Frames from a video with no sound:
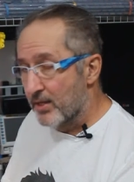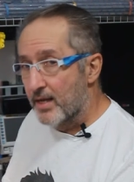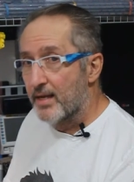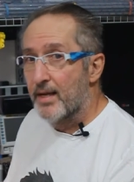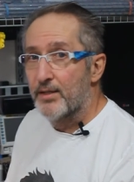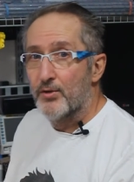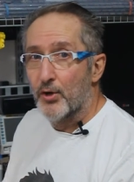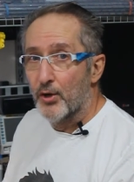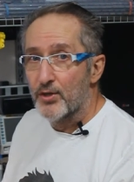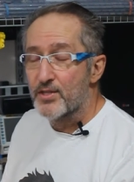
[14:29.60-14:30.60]
that, and you
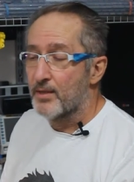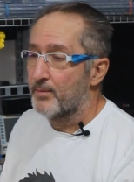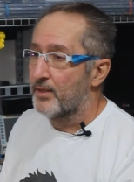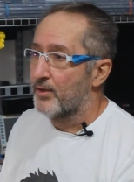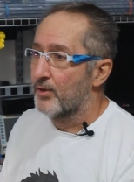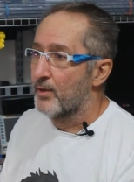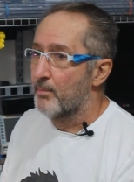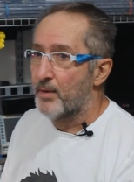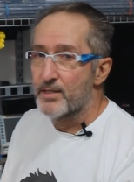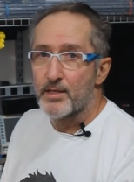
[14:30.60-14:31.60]
heard something. You heard a
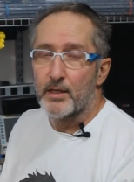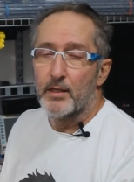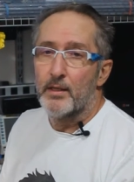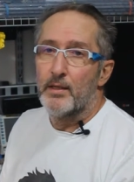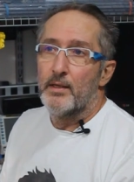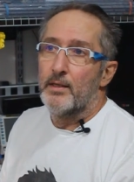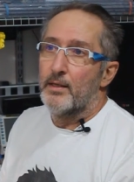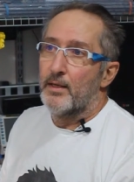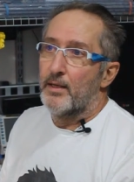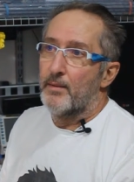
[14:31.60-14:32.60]
buzzing.
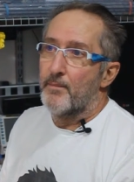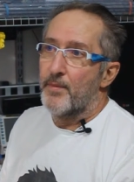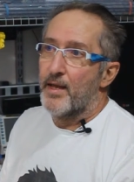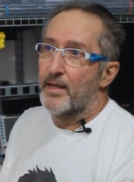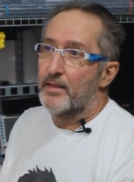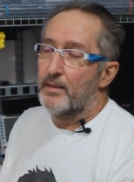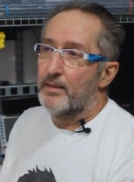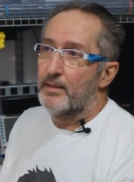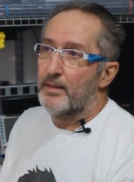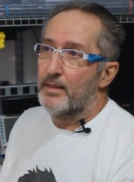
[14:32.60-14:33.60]
That
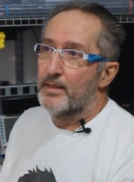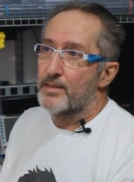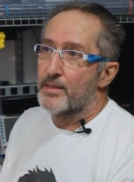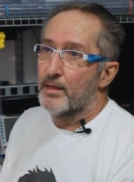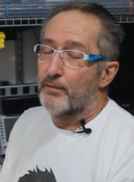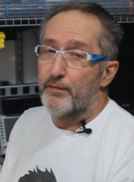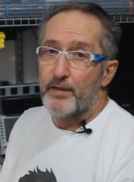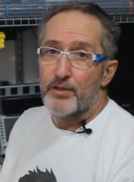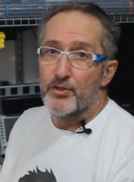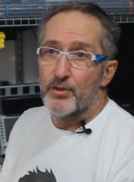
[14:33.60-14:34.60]
is a
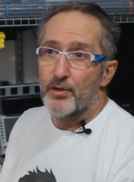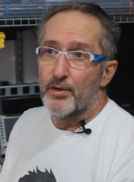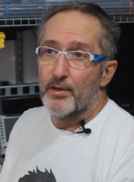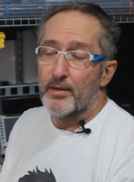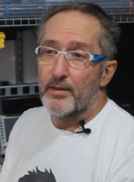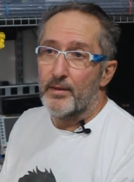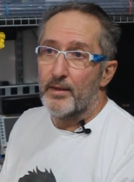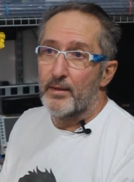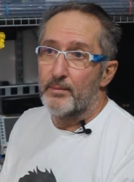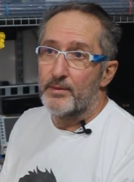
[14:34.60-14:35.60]
feature
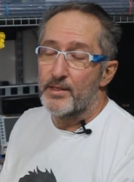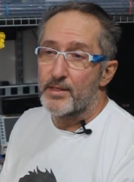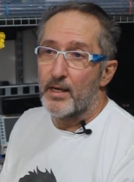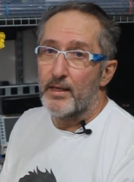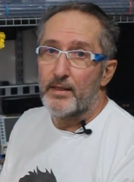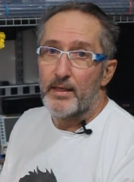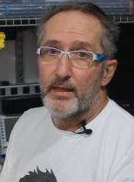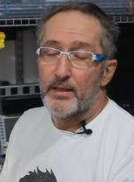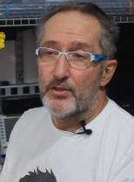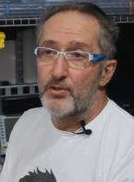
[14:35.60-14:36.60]
designed
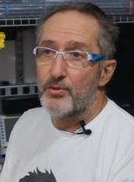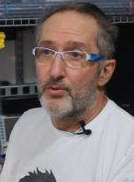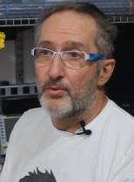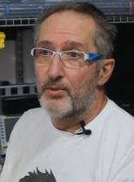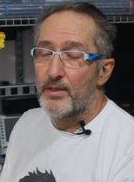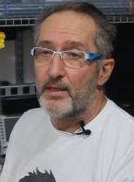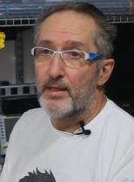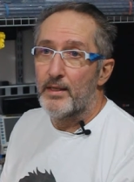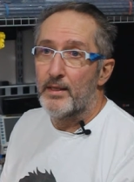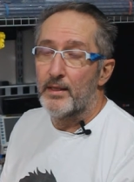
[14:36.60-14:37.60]
into
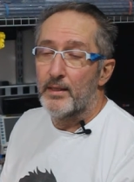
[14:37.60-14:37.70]
the